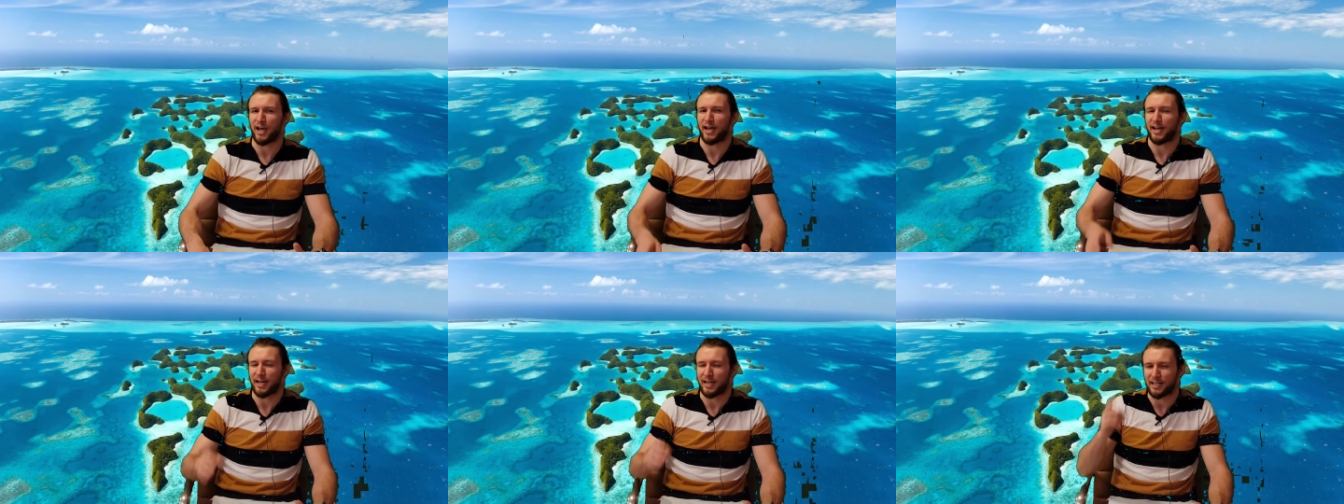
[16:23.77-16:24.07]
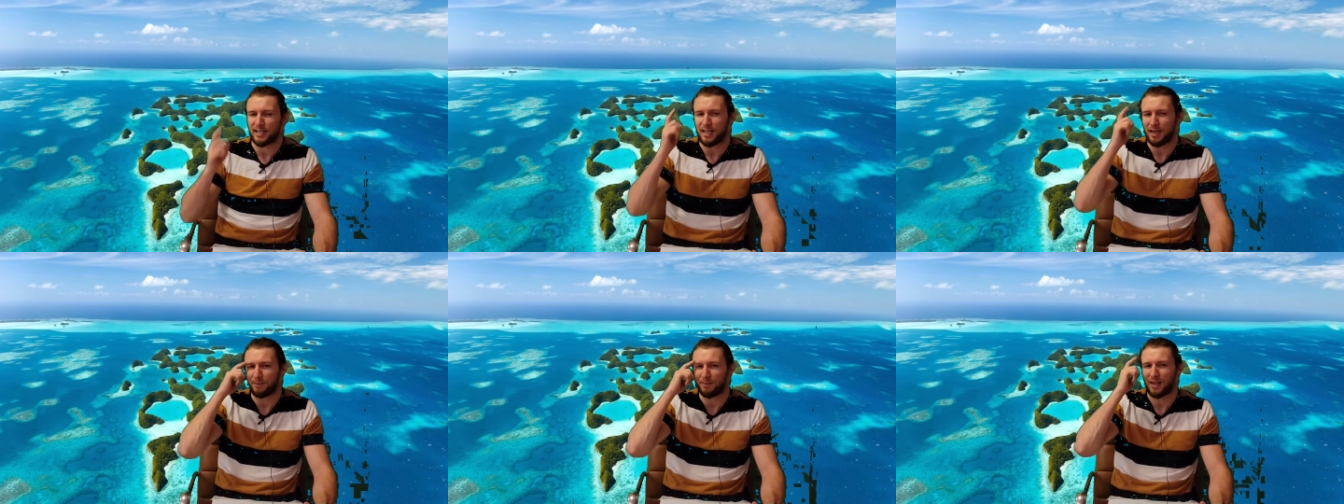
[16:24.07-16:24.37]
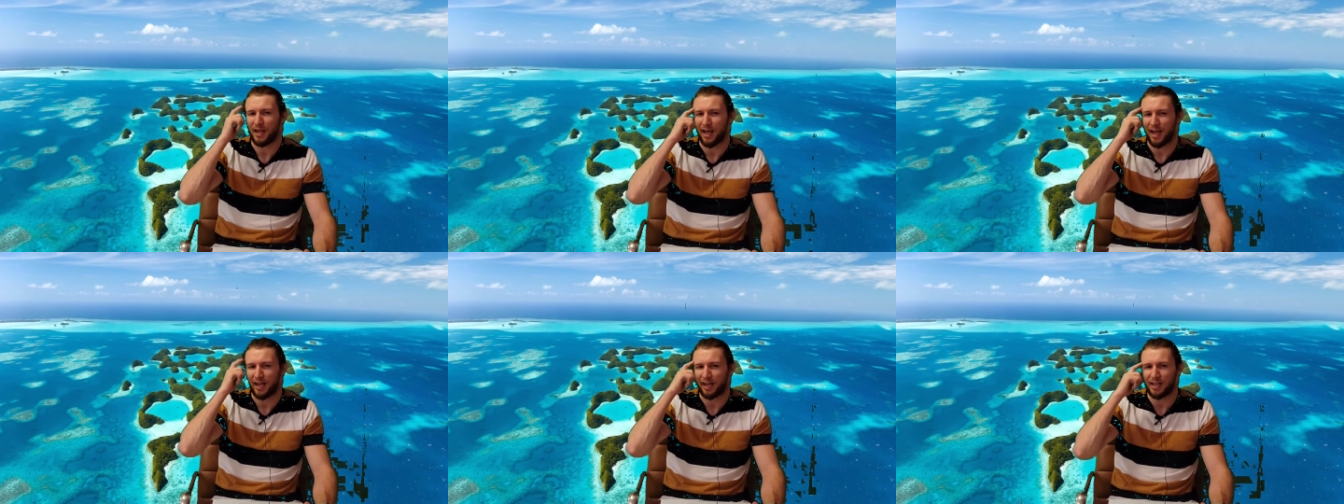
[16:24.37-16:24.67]
I got to keep
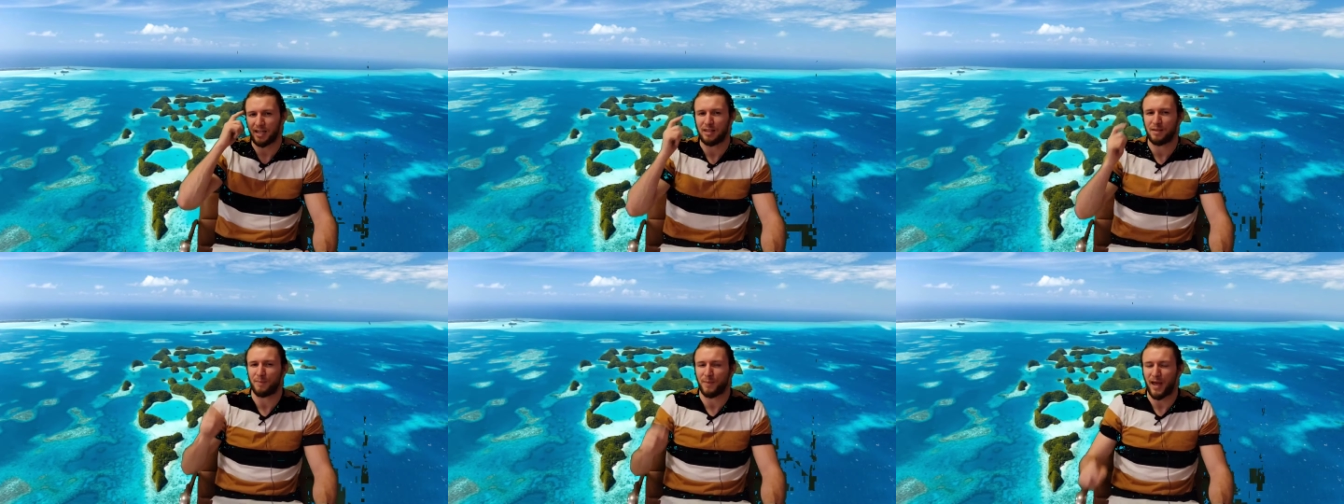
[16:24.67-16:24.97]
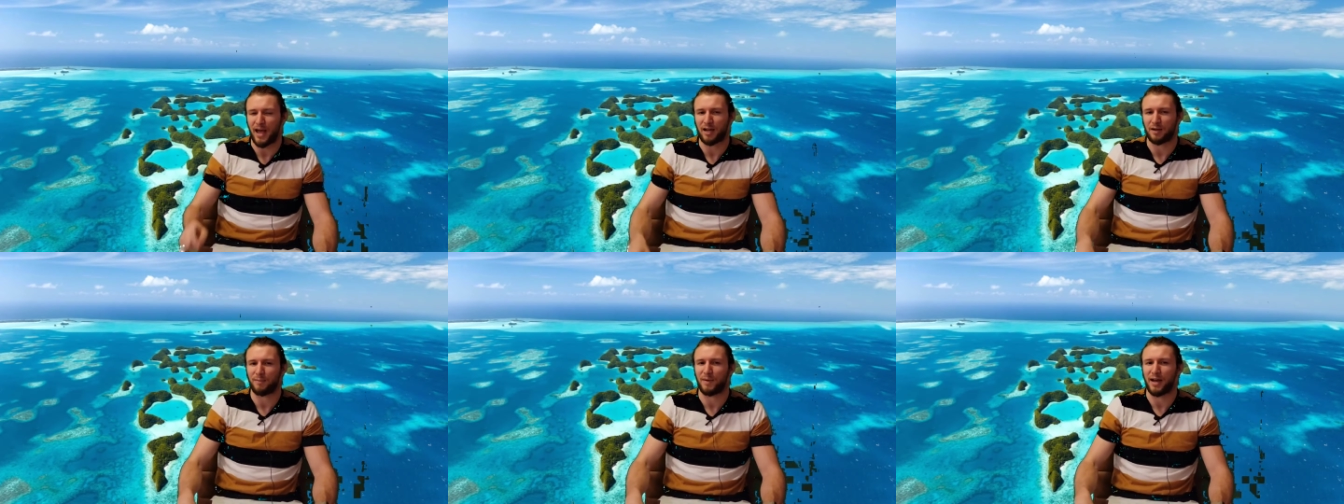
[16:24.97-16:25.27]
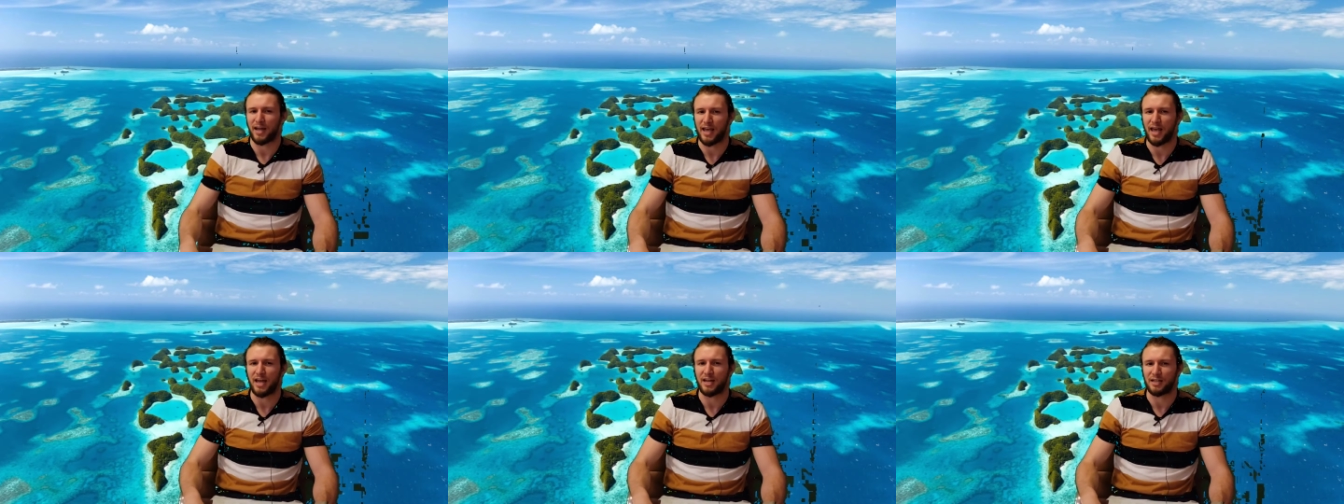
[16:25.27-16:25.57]
that in the back of
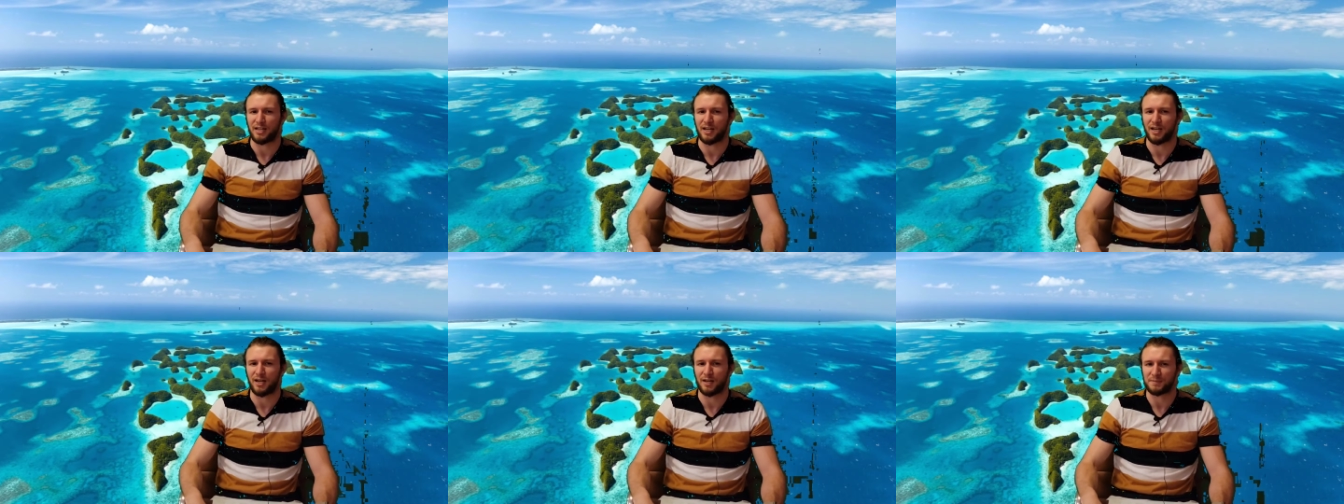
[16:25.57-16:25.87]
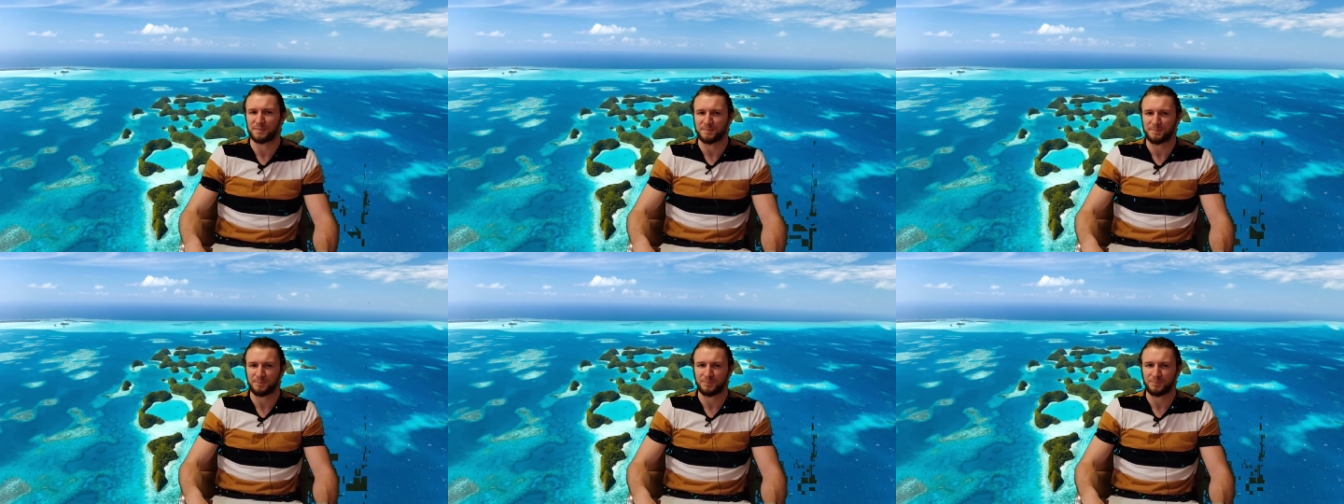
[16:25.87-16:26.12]
my head here.